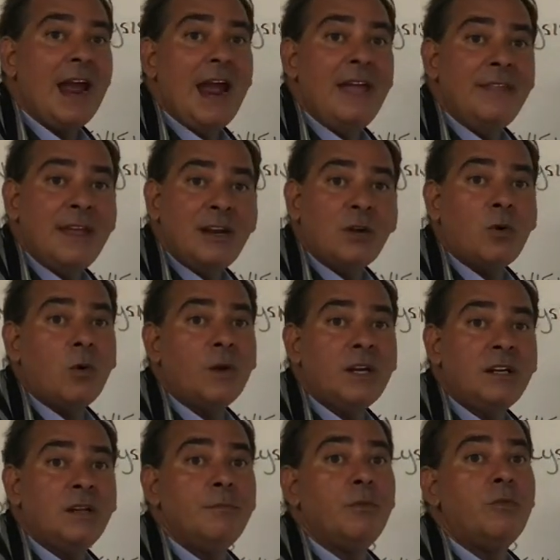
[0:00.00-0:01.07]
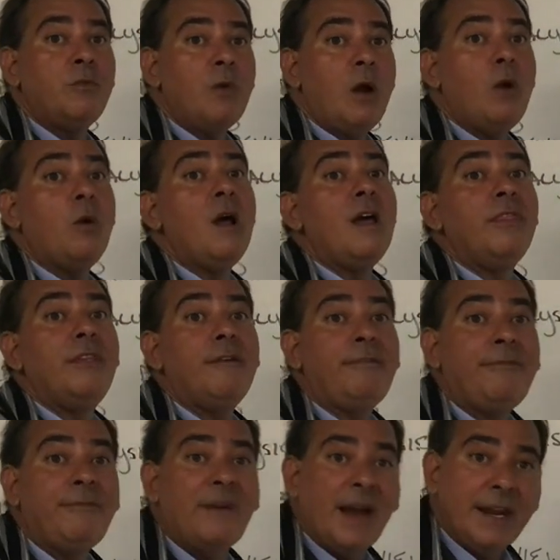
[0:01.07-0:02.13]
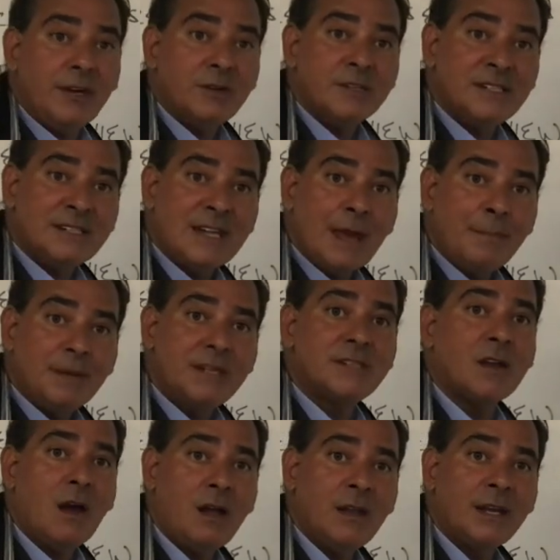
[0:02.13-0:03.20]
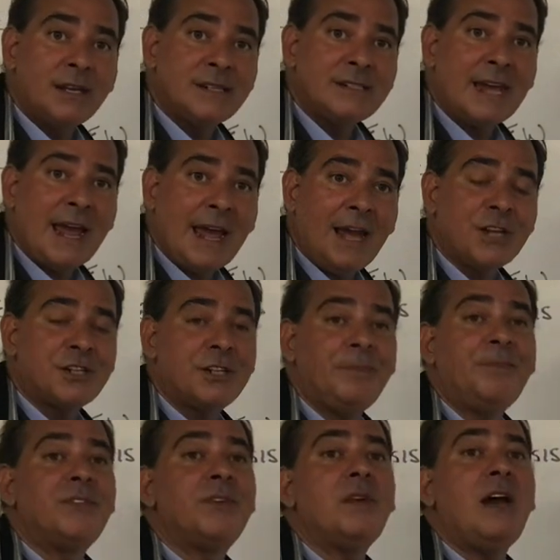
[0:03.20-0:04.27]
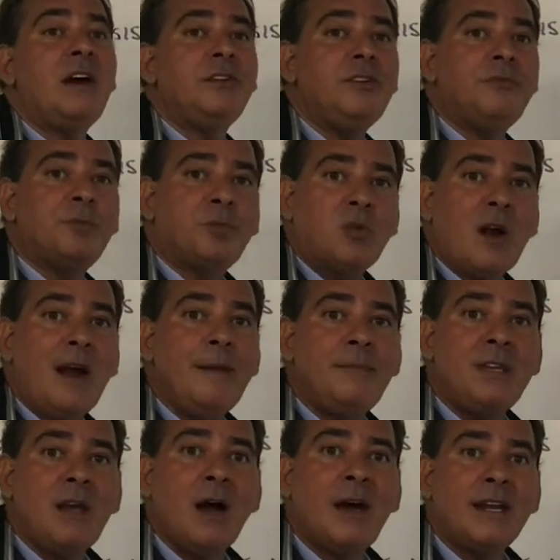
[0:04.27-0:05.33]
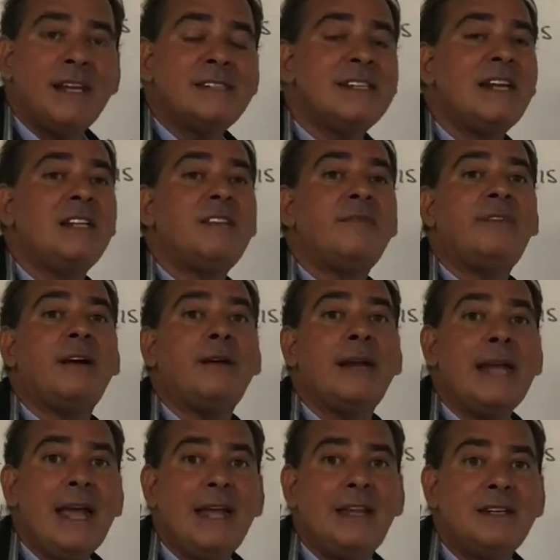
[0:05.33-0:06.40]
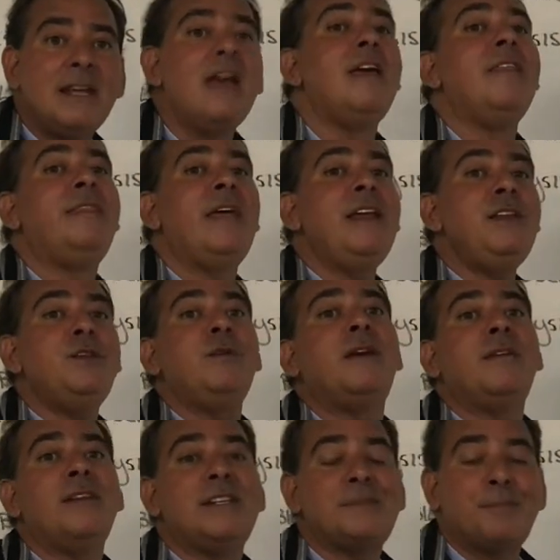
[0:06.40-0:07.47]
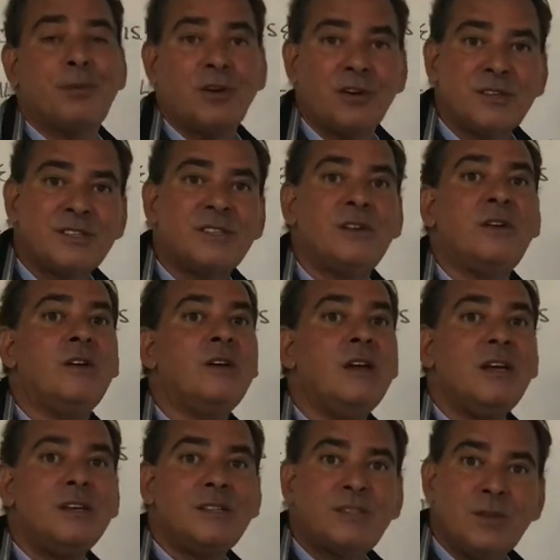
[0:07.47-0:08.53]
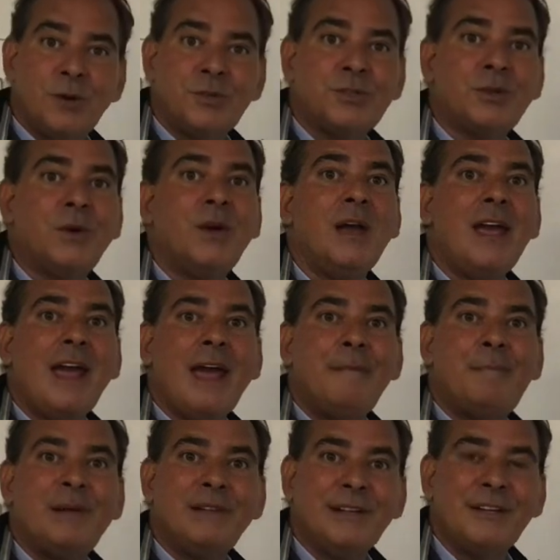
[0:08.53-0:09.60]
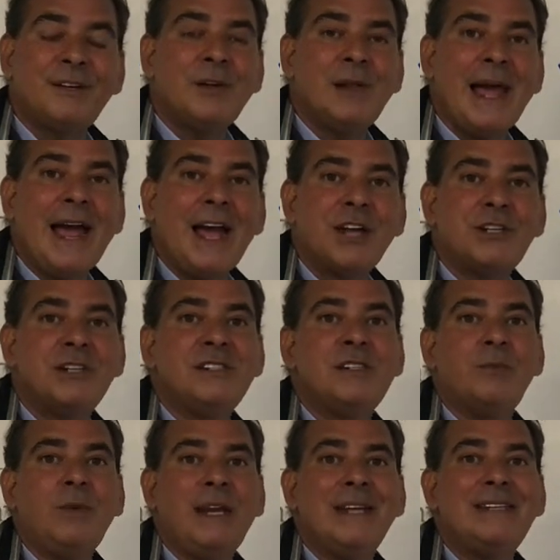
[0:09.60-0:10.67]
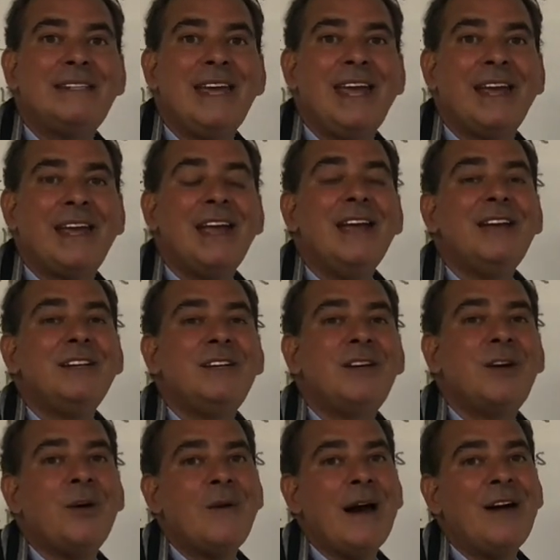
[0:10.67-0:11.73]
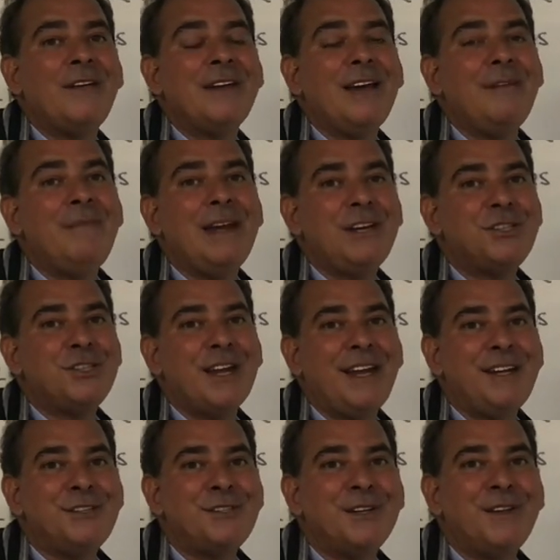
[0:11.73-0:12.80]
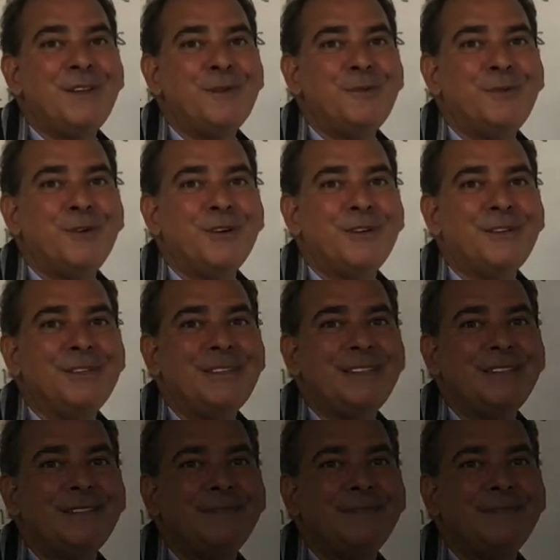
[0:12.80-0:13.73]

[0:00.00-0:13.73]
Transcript: And then, according to Monroe, the final step is calling us to action. So now you've primed the audience, and at the very end, then you give us personal, social, and political actions that we can take to go out and make change in the world.